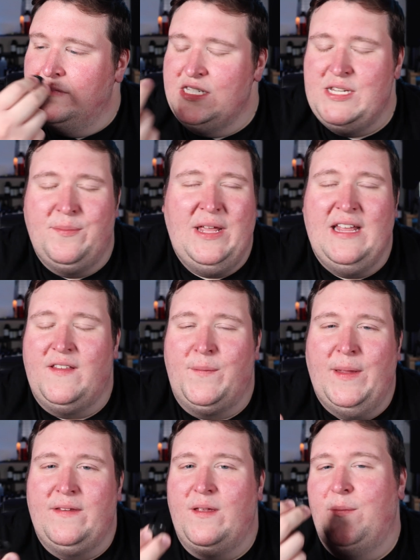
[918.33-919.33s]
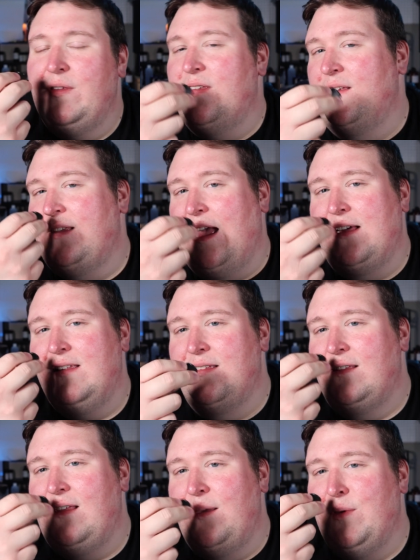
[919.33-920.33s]
to me it smells almost exactly
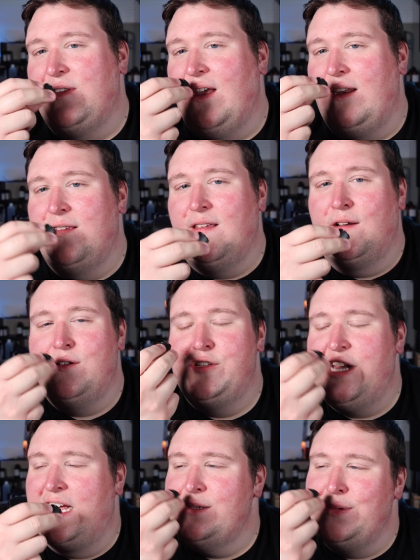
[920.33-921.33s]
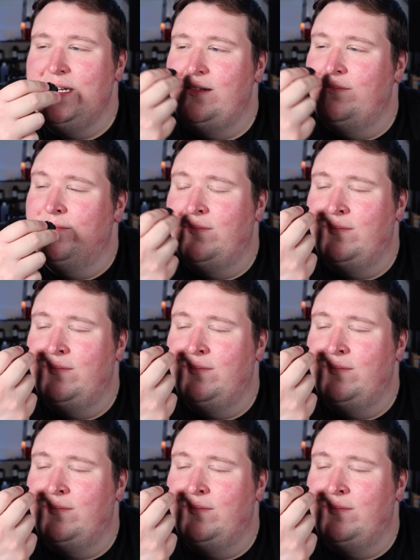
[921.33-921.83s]
the same as Honeysuckle Jasmine.